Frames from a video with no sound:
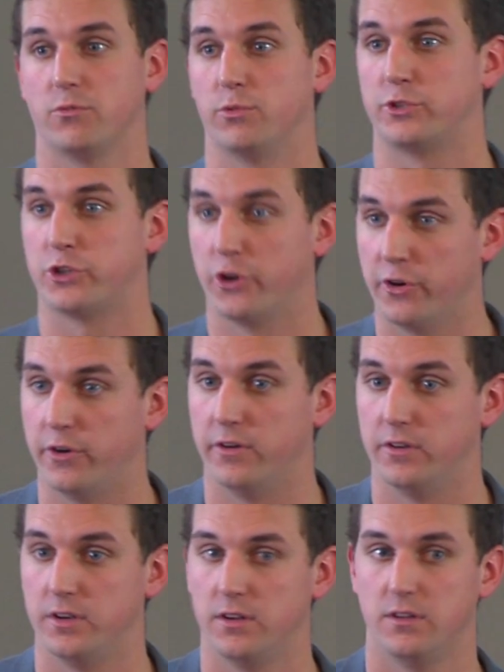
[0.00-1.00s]
return.
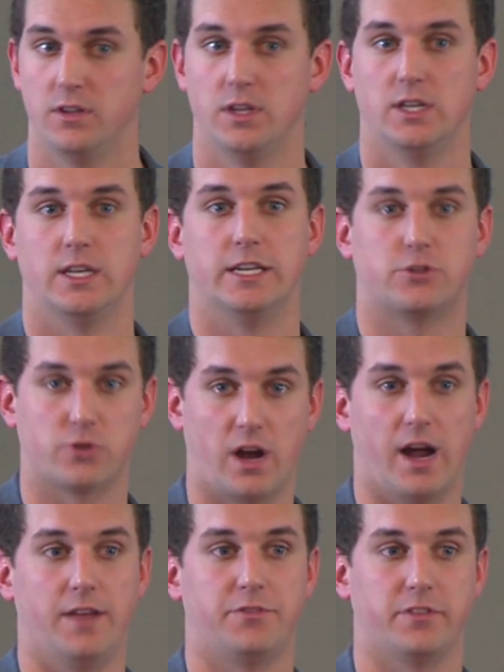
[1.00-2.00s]
It
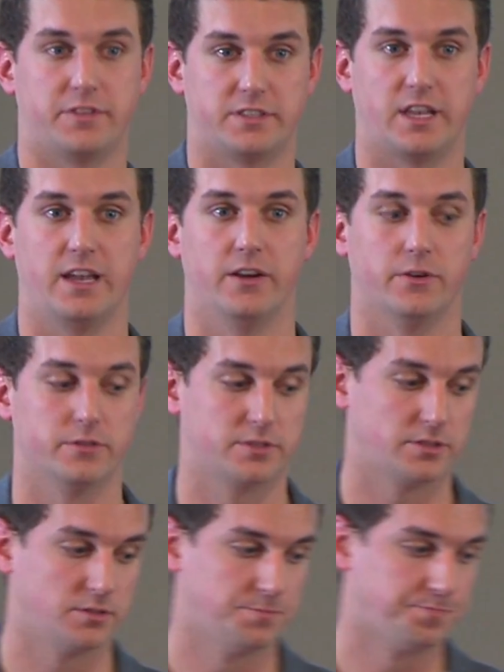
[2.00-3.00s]
drives sales.
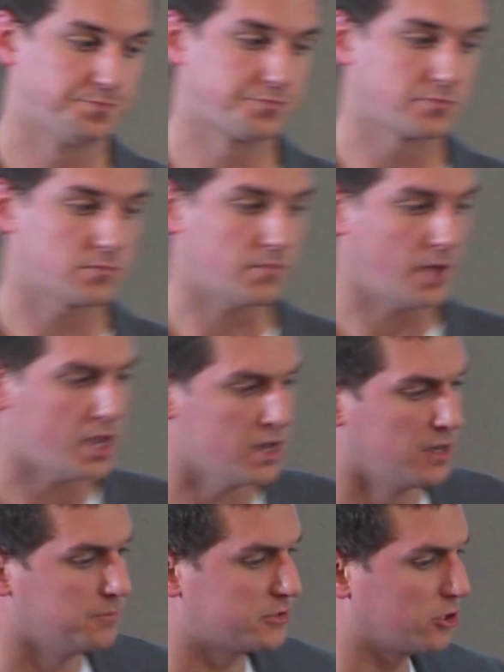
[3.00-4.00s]

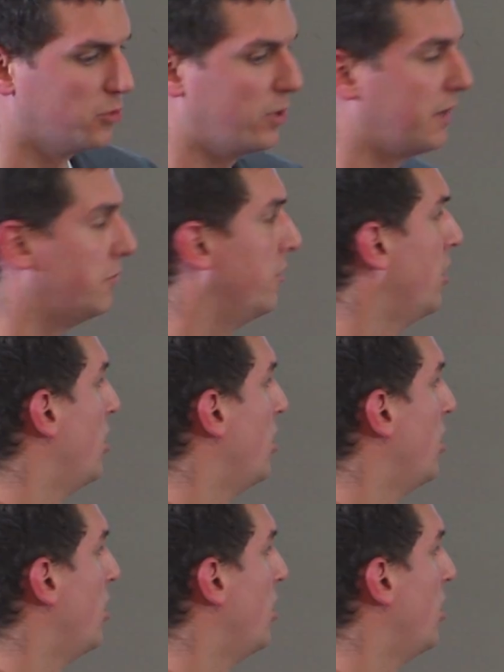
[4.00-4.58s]
So when